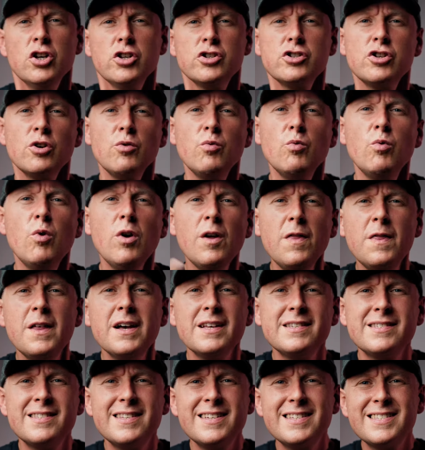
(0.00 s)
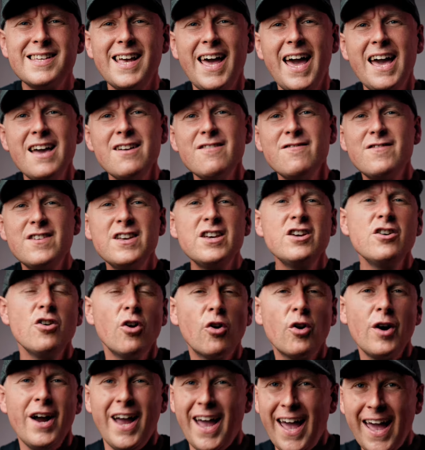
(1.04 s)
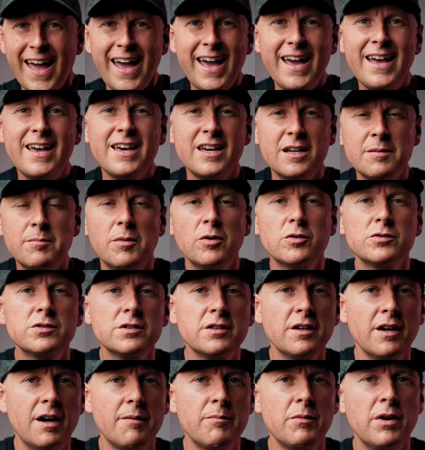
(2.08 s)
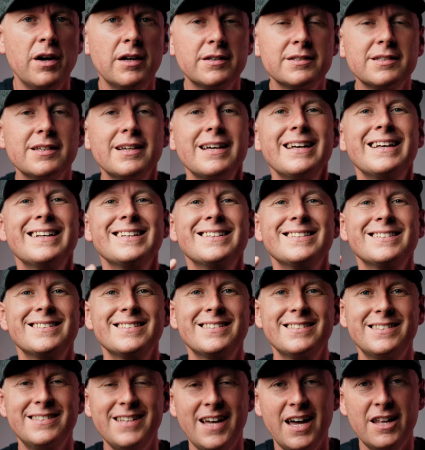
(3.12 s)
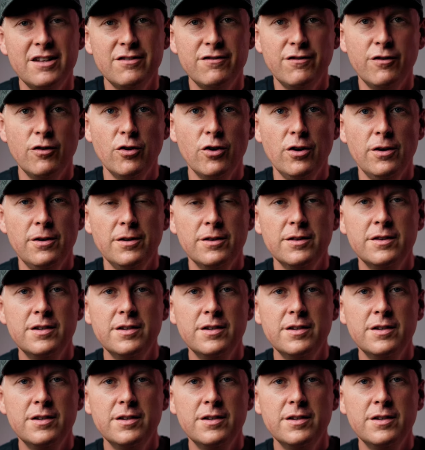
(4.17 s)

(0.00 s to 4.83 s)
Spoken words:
So what does this AV or A in most cameras stand for?